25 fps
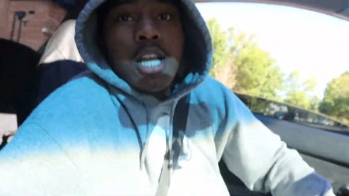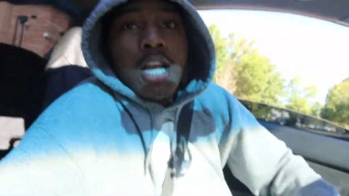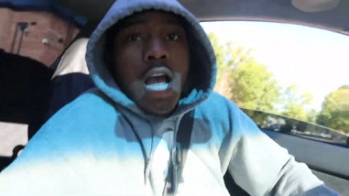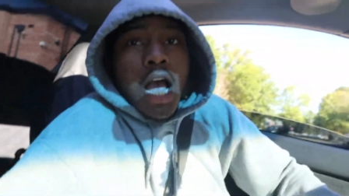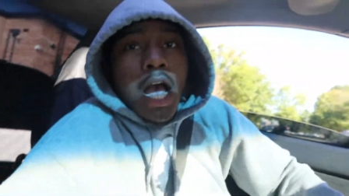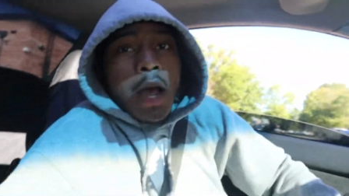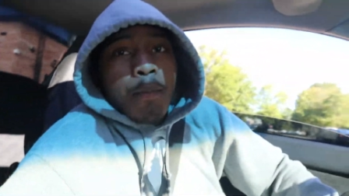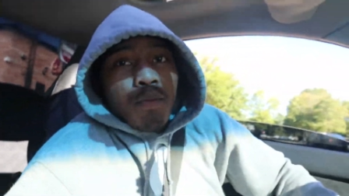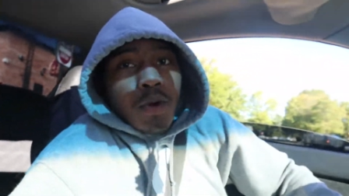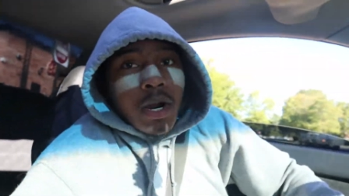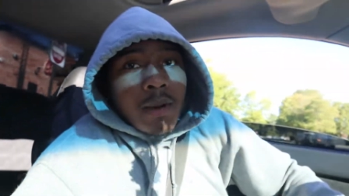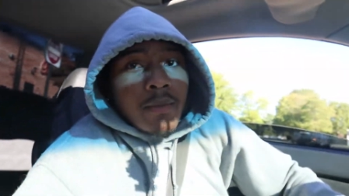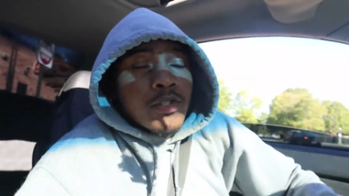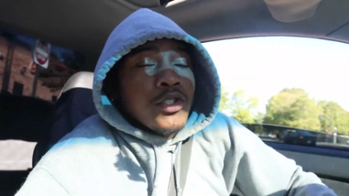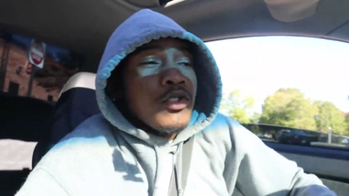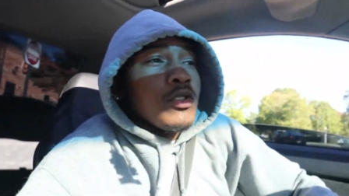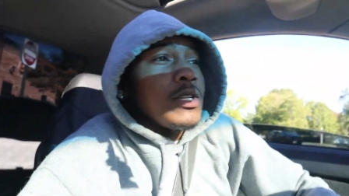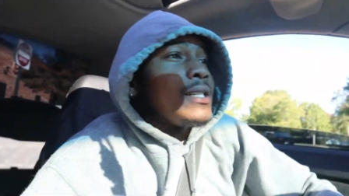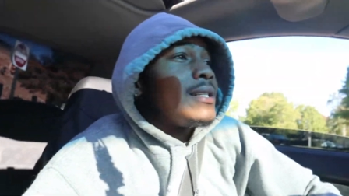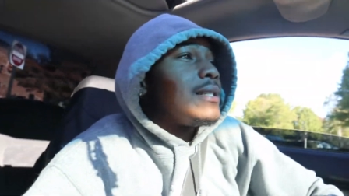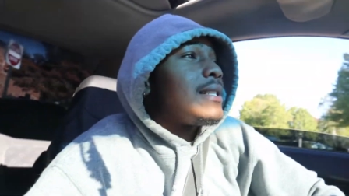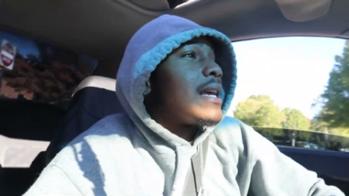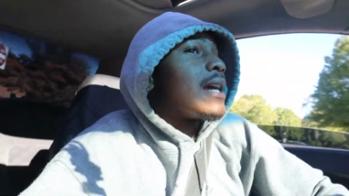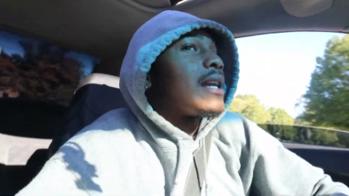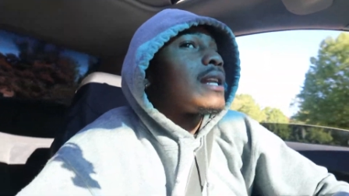I promise you,
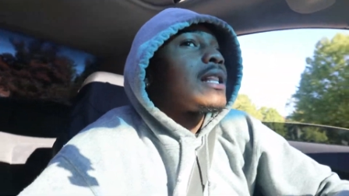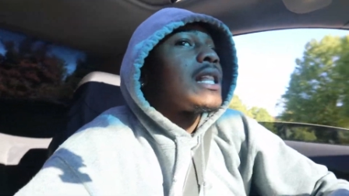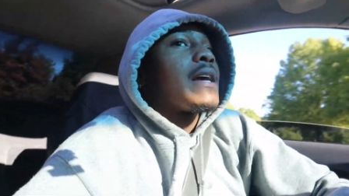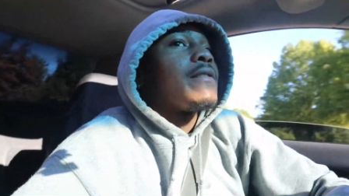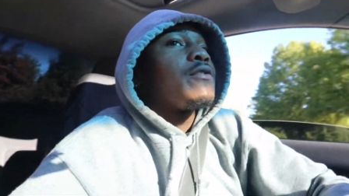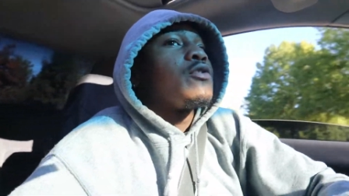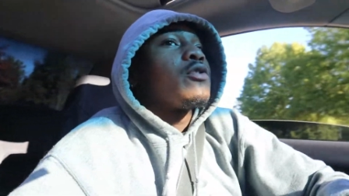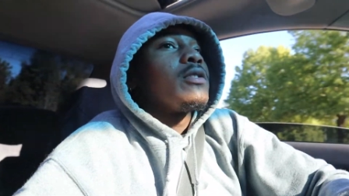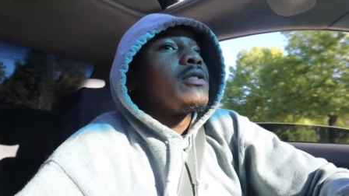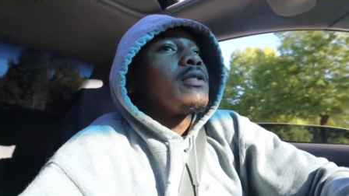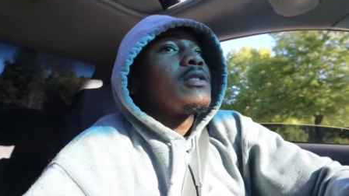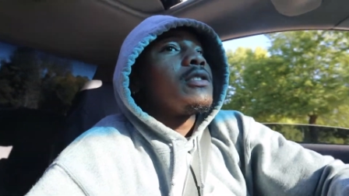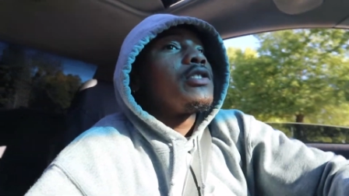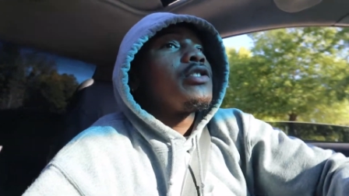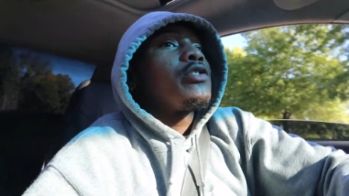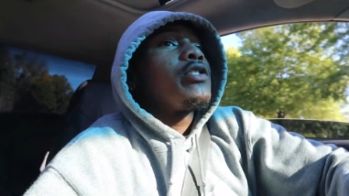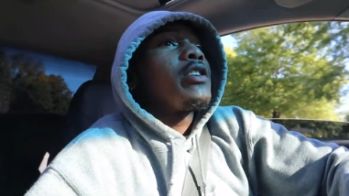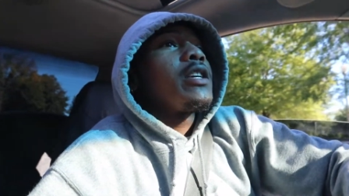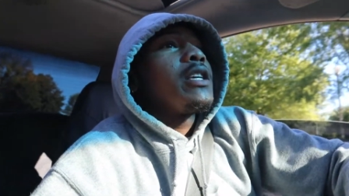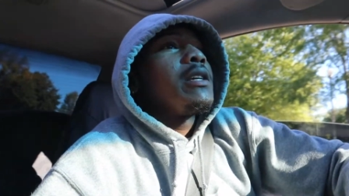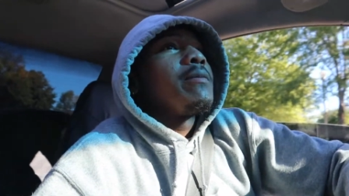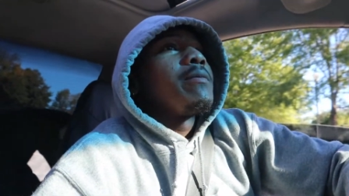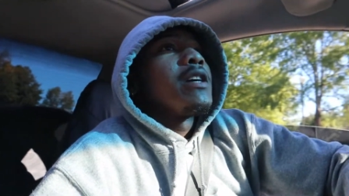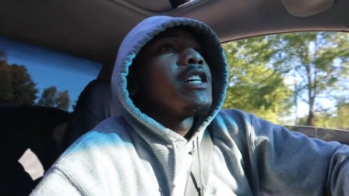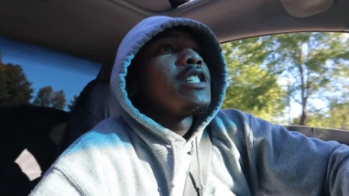these day in the life joints is
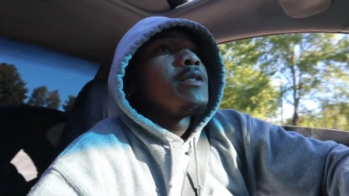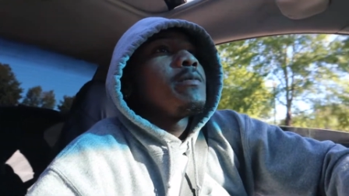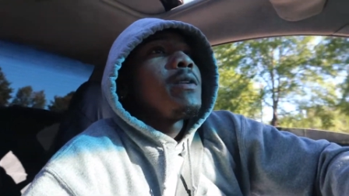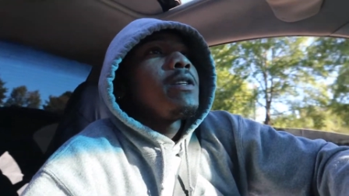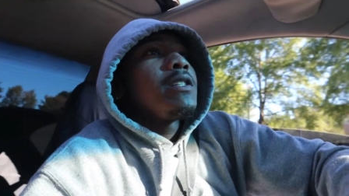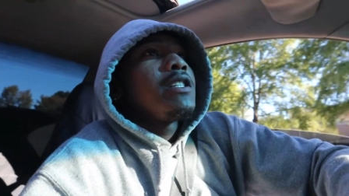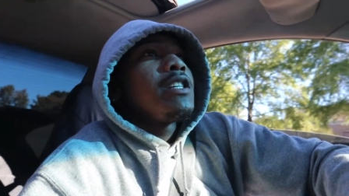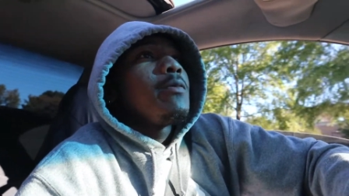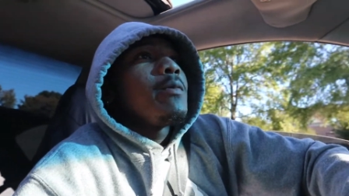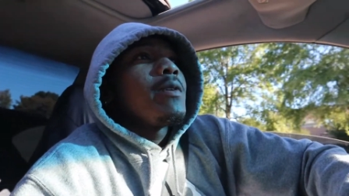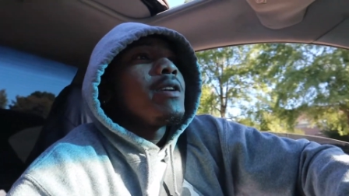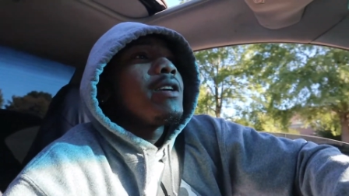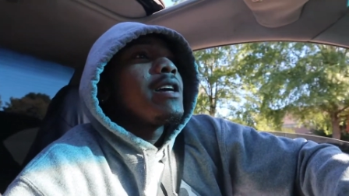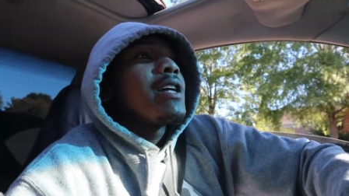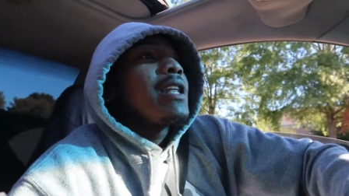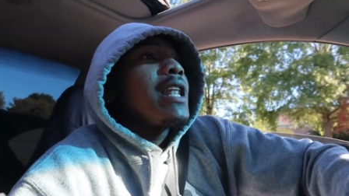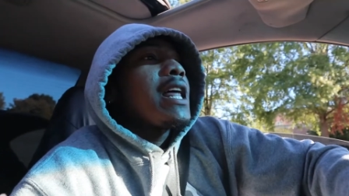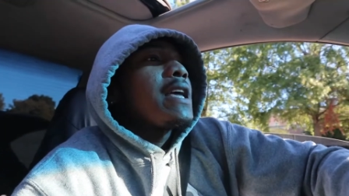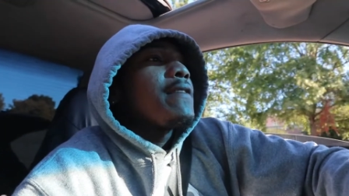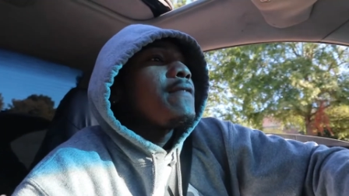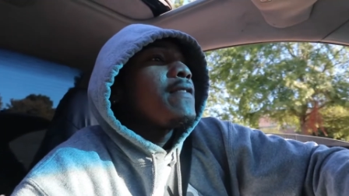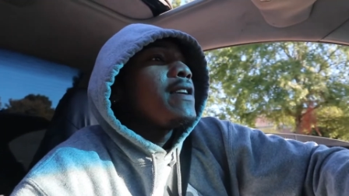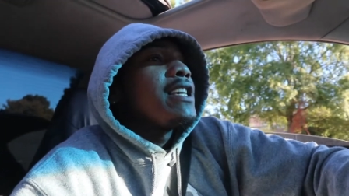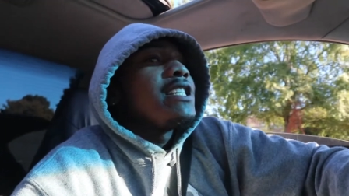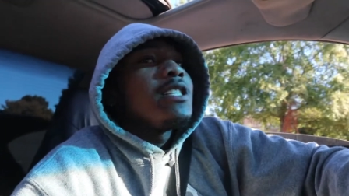tricky, bro. Especially when your
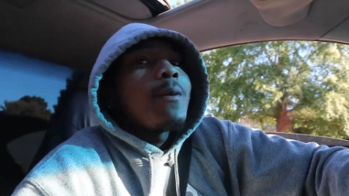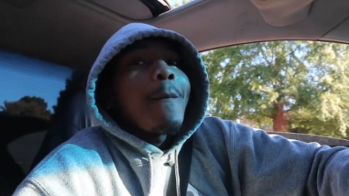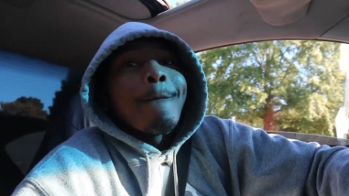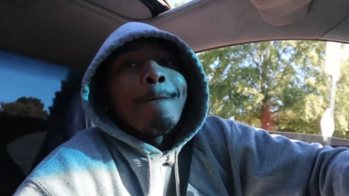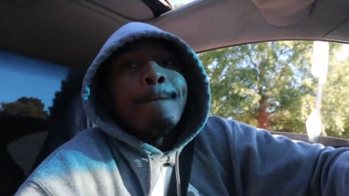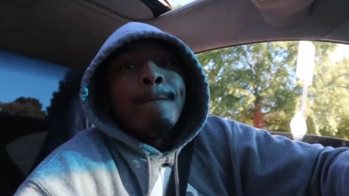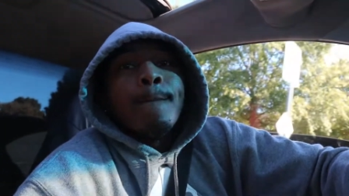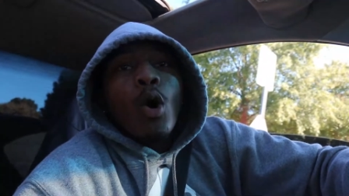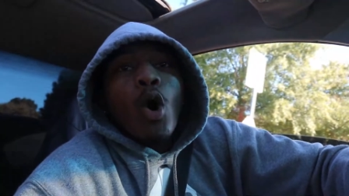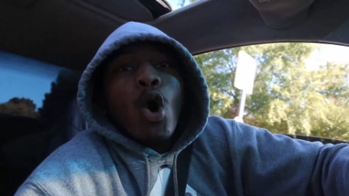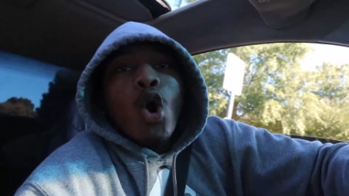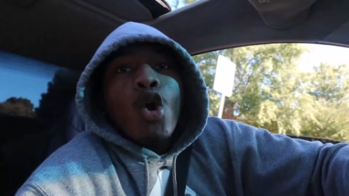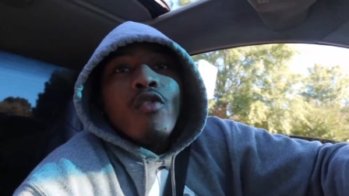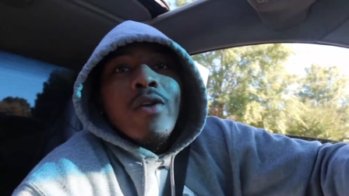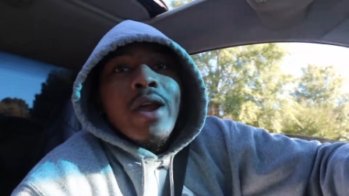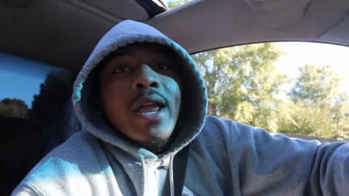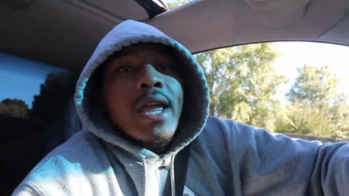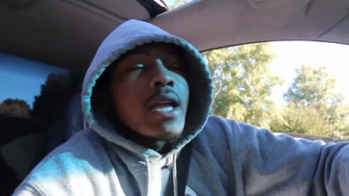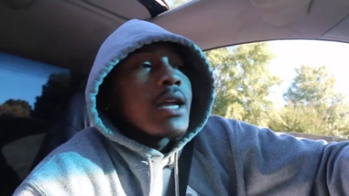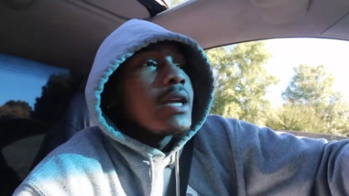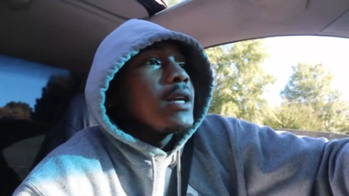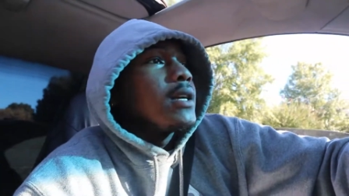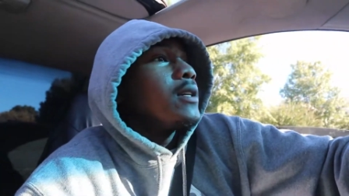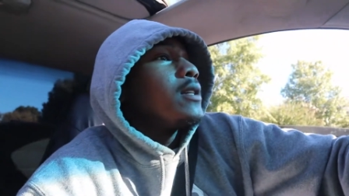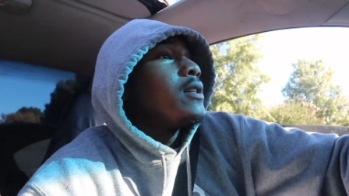life is
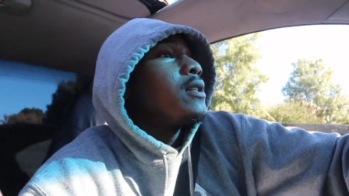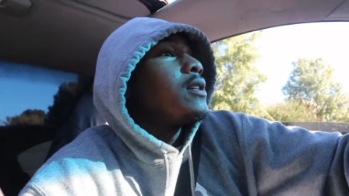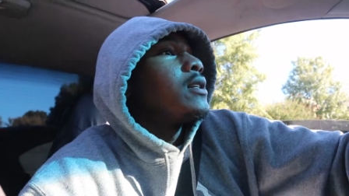boring.